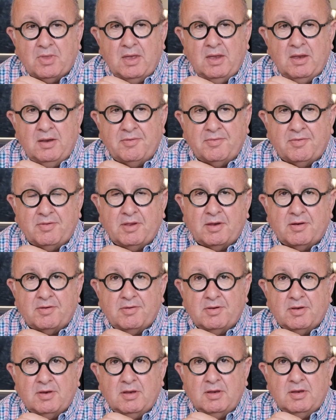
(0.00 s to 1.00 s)
is
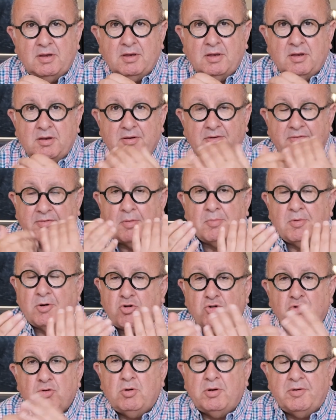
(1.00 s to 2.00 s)
that the summer
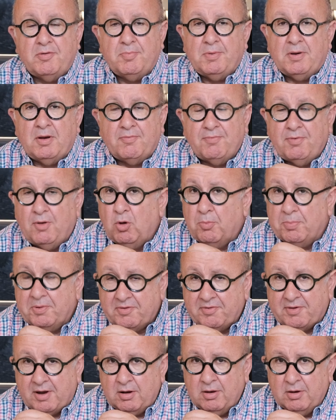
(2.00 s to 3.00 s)
show has been a flop.
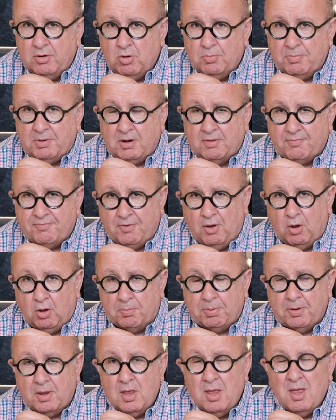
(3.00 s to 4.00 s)
It's certainly not been a
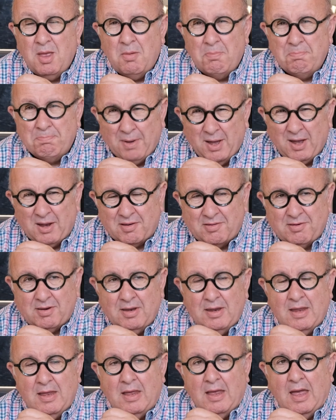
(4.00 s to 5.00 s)
flop, but
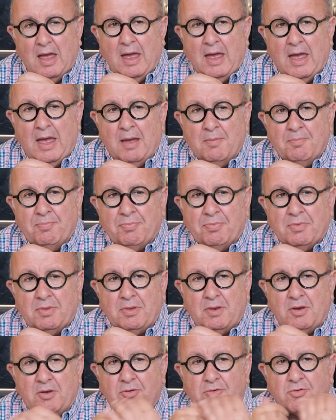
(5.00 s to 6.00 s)

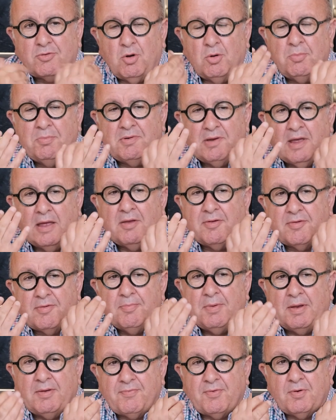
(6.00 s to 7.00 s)
Tom tells
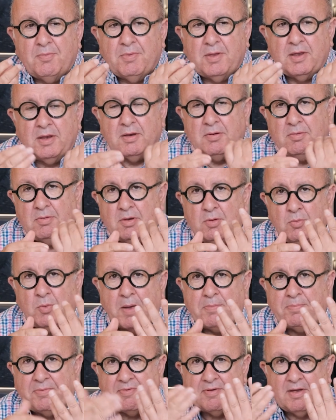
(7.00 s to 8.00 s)
me from the
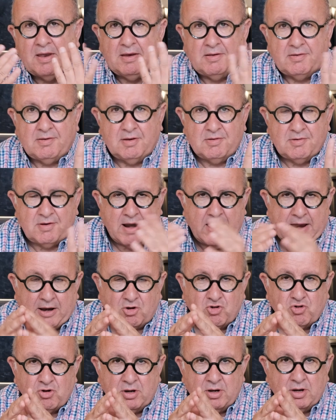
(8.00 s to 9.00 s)
website
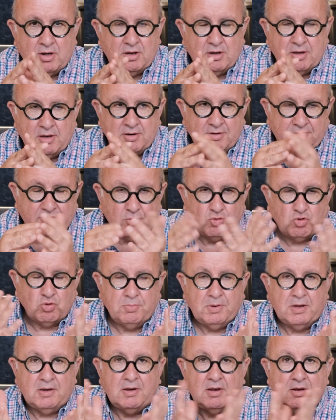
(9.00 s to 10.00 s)
interaction and the social
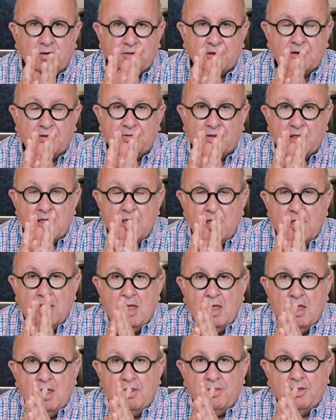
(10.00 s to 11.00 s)
media and things
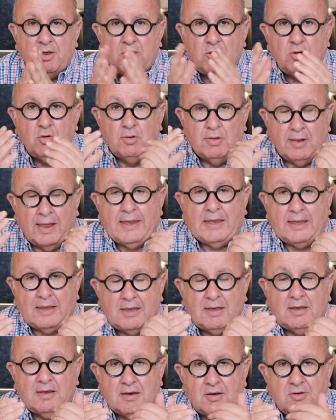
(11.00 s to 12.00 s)
that you
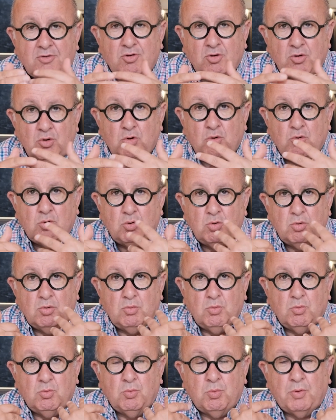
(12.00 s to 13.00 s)
like to know
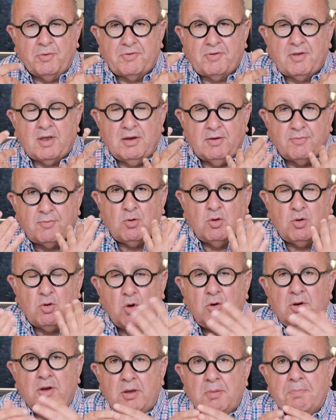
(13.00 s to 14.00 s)
what's kind of going
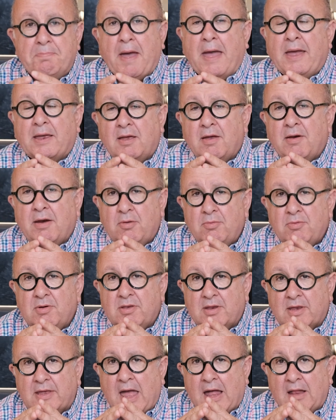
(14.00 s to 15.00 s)
on in the background
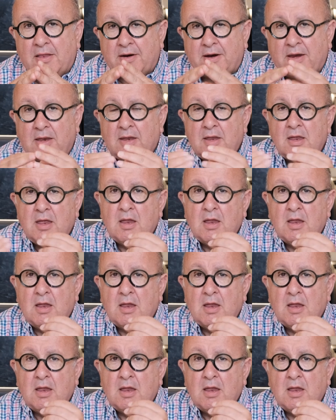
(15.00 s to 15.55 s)
at the gallery